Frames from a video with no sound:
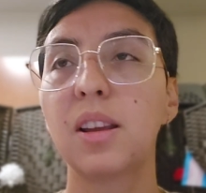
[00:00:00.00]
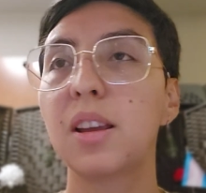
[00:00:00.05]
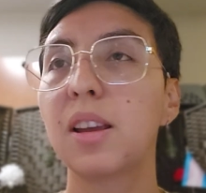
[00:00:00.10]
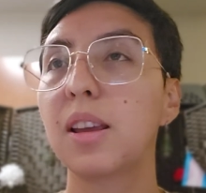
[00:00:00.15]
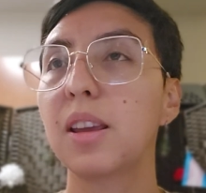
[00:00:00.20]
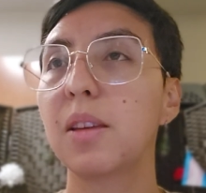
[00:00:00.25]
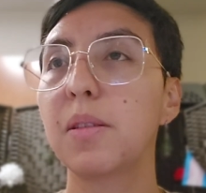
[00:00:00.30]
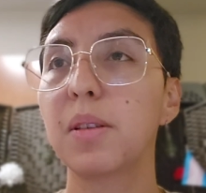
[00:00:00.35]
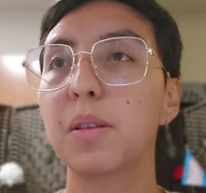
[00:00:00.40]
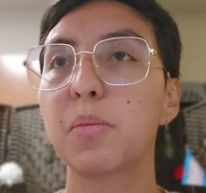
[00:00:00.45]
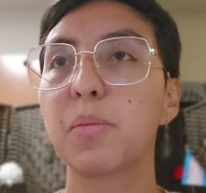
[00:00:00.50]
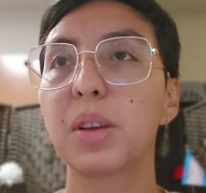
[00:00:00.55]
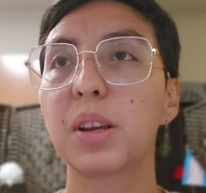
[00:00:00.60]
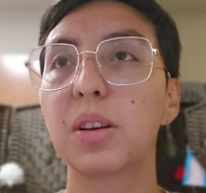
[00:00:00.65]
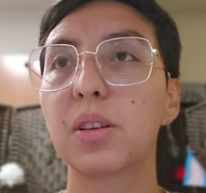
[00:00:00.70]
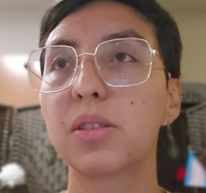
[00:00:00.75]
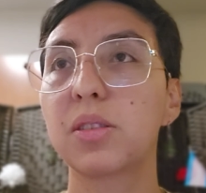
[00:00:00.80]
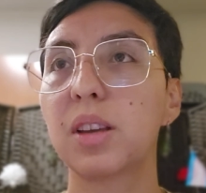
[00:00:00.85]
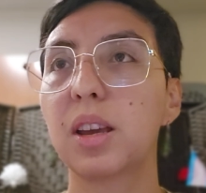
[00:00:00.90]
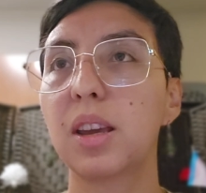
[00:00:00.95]
even
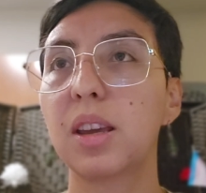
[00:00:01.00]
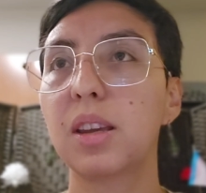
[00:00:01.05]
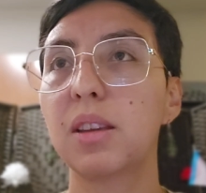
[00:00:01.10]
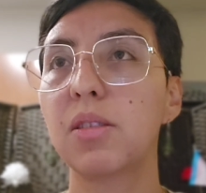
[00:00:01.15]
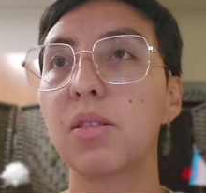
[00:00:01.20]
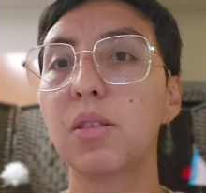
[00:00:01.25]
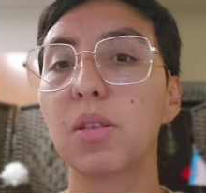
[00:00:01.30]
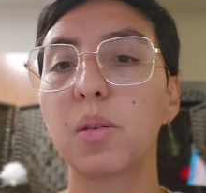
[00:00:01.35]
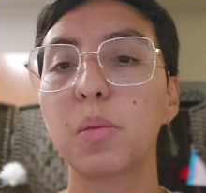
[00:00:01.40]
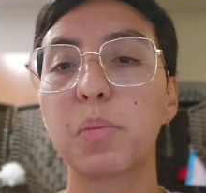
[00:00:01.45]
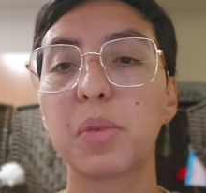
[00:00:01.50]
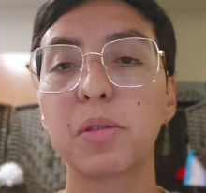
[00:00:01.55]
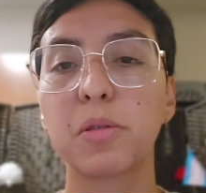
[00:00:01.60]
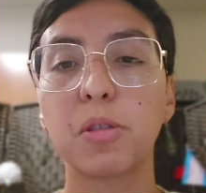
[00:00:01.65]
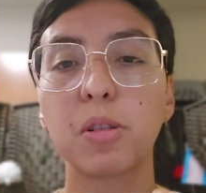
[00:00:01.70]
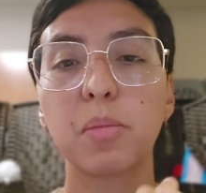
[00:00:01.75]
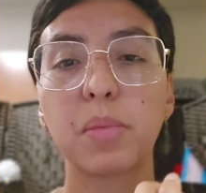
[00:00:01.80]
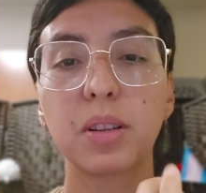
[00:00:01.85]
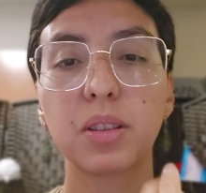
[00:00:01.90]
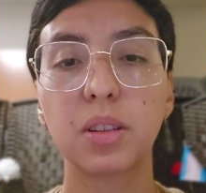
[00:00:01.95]
because
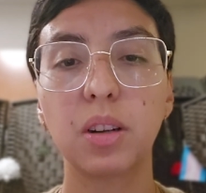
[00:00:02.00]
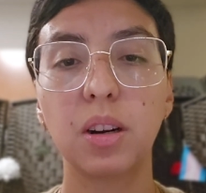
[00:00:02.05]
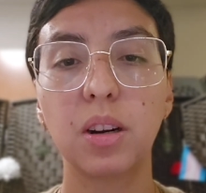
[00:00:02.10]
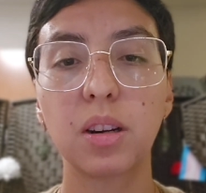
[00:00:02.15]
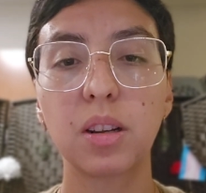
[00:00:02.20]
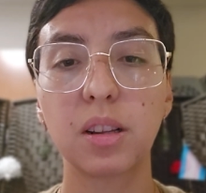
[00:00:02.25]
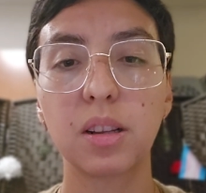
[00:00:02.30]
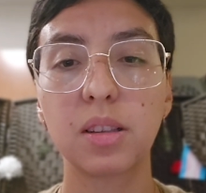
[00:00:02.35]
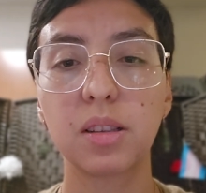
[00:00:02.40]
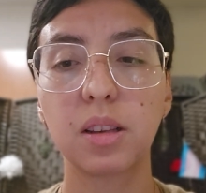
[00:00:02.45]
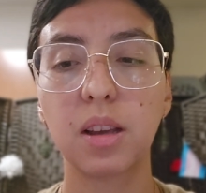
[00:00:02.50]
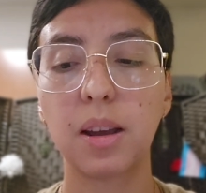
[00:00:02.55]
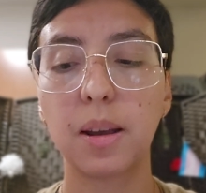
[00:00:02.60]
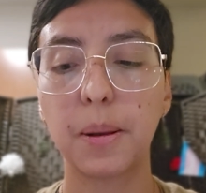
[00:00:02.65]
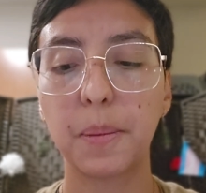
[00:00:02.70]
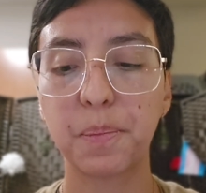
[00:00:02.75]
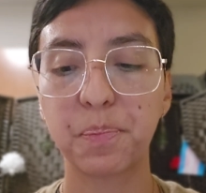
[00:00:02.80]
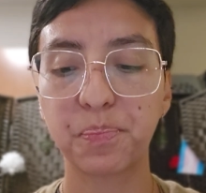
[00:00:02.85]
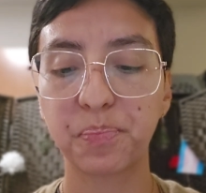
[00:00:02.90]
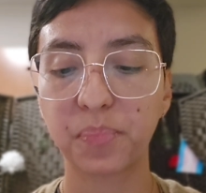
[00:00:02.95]
performance art is
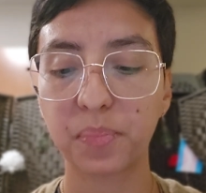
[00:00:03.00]
an